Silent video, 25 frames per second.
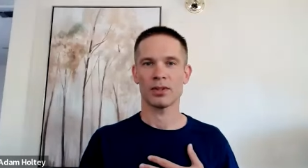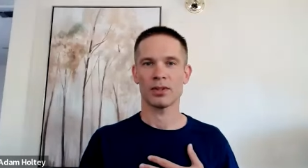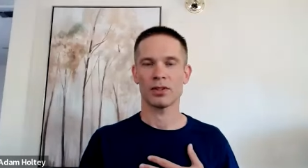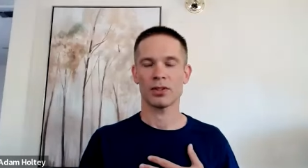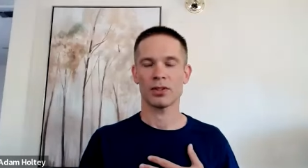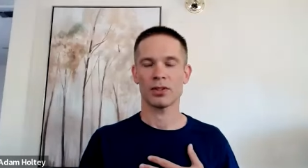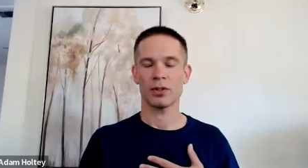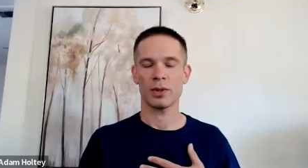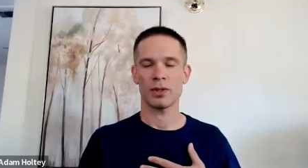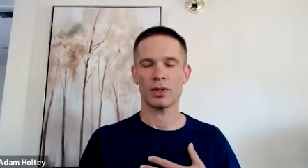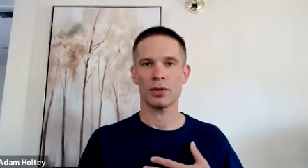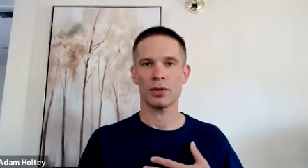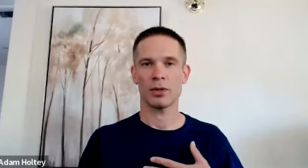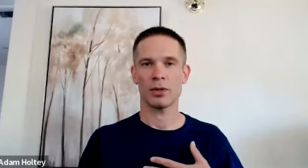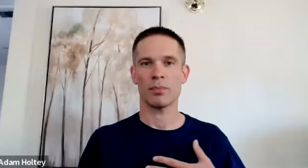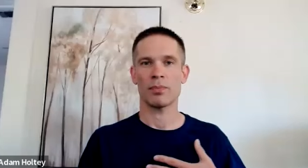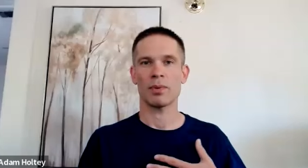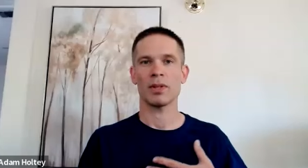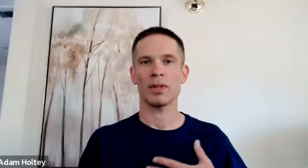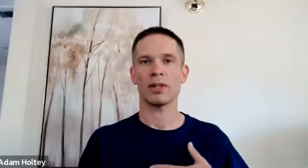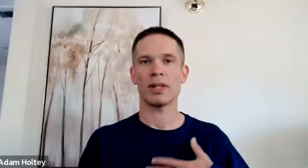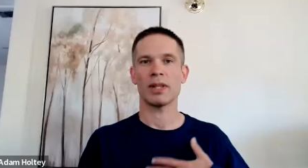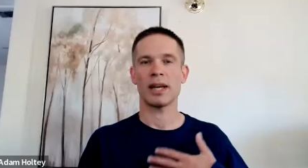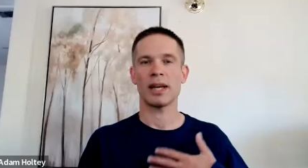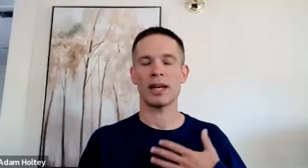So as you
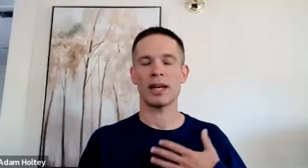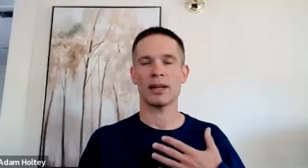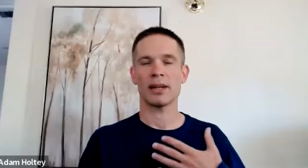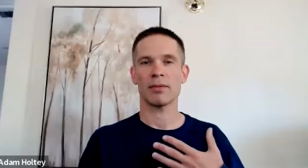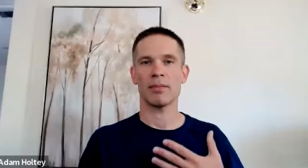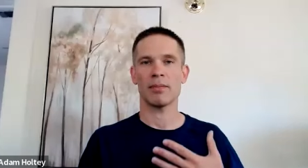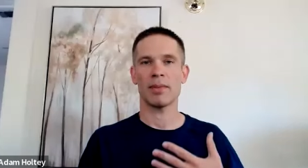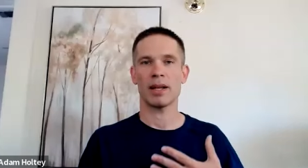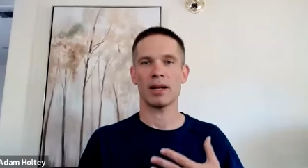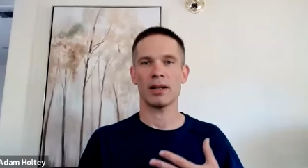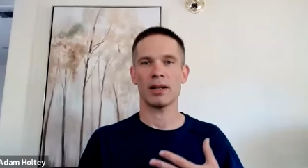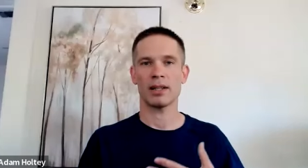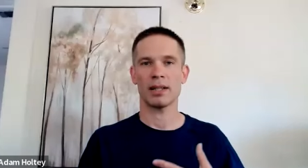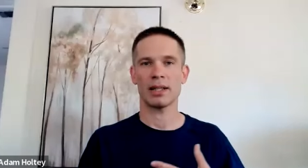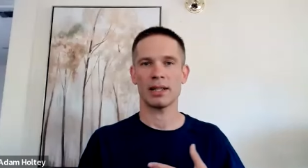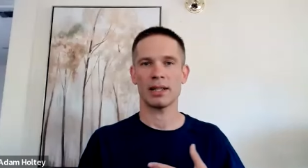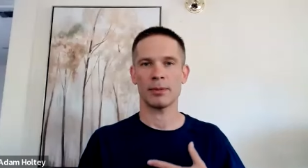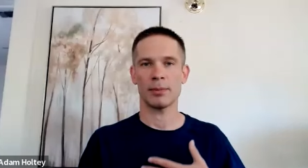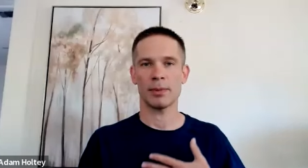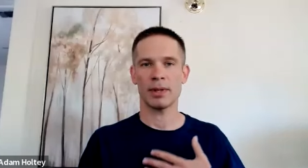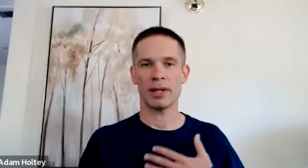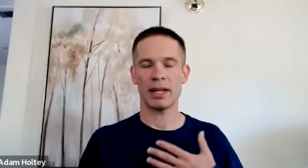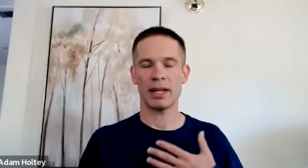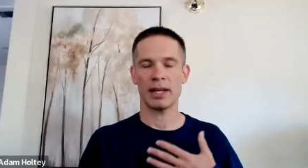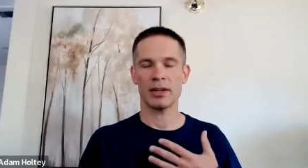build that metal
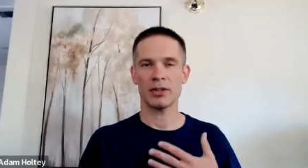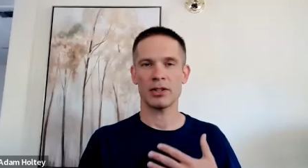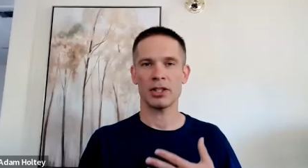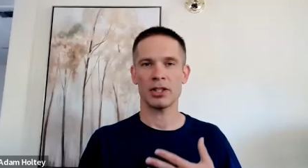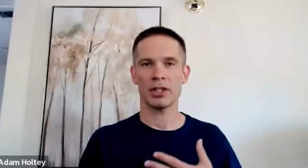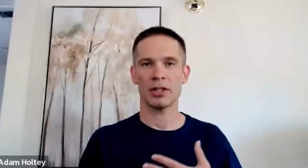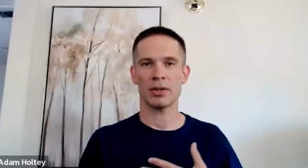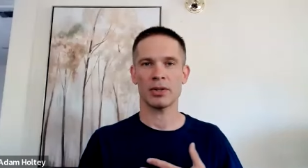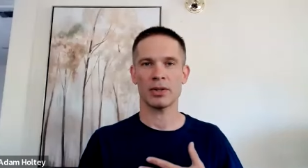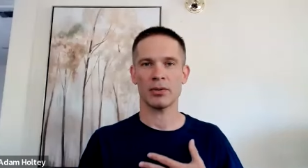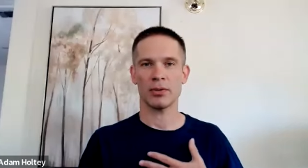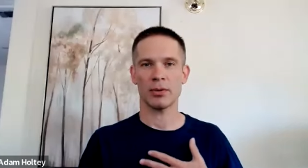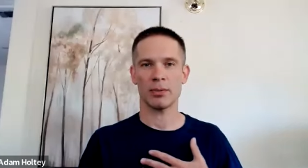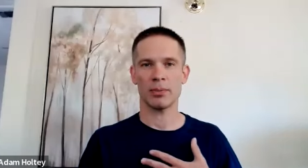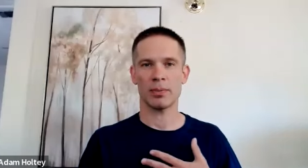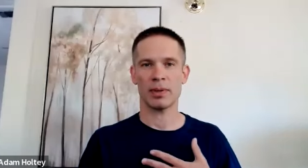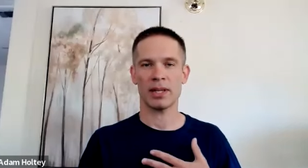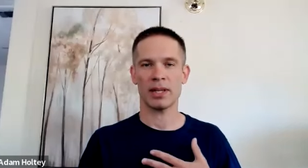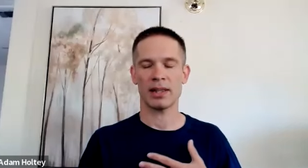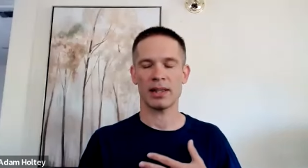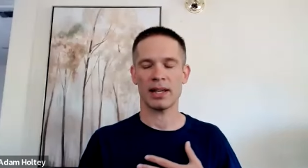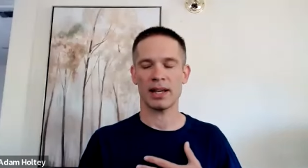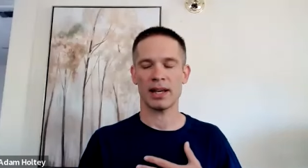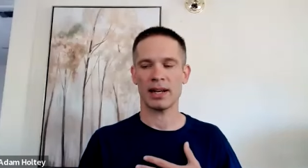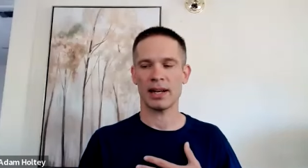element energy, you can
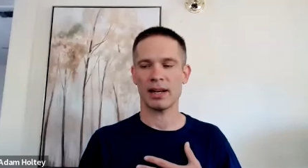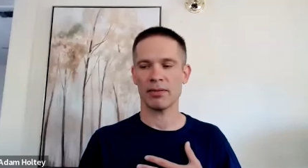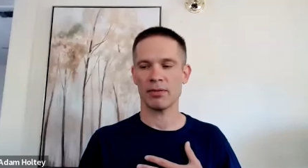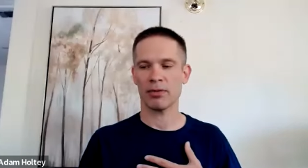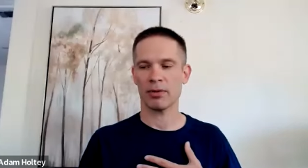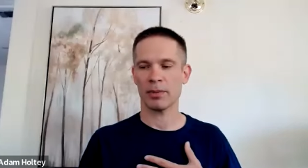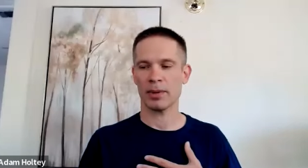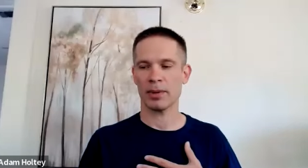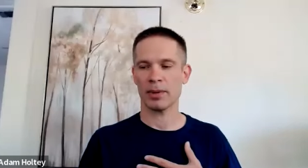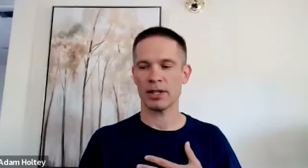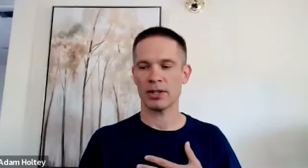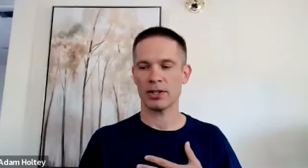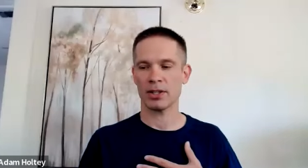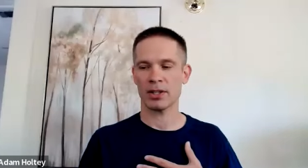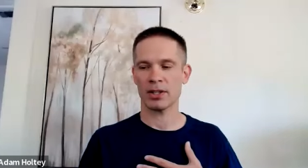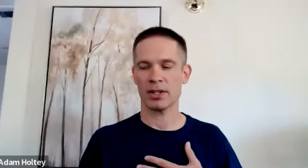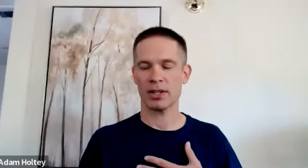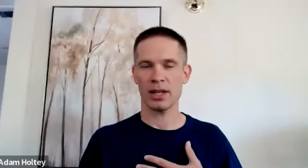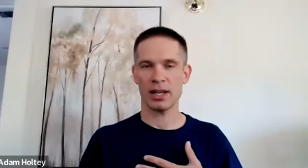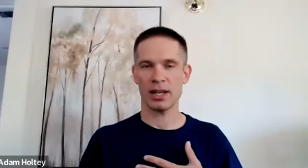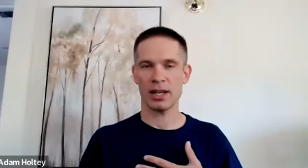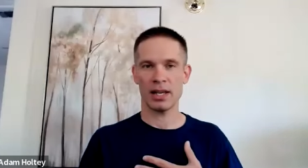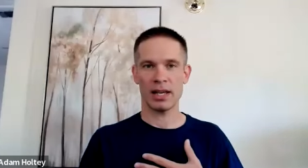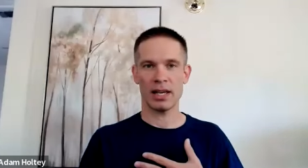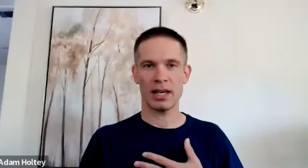repeat that affirmation.